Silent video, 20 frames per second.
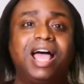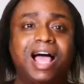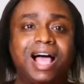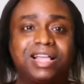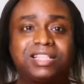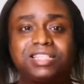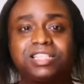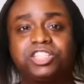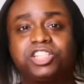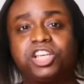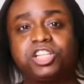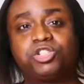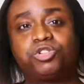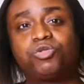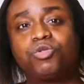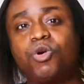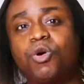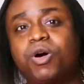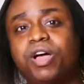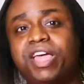I suggest
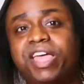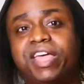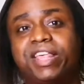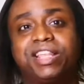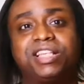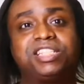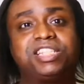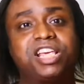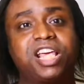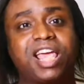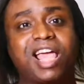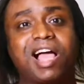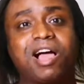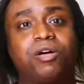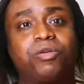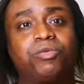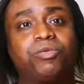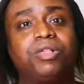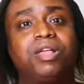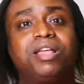you go ahead and check
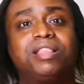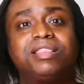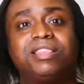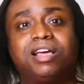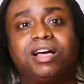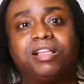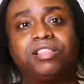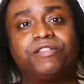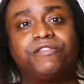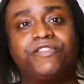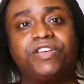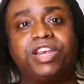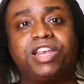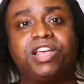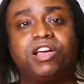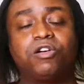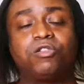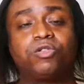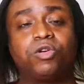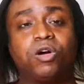out the other
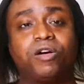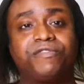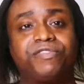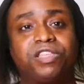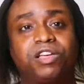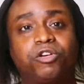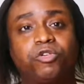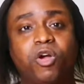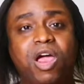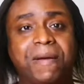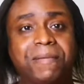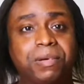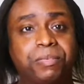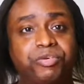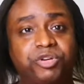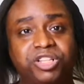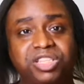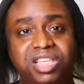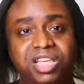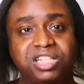video of the Grammy
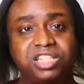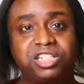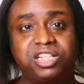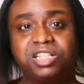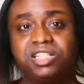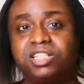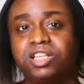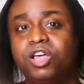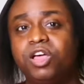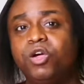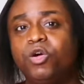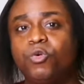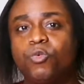predictions,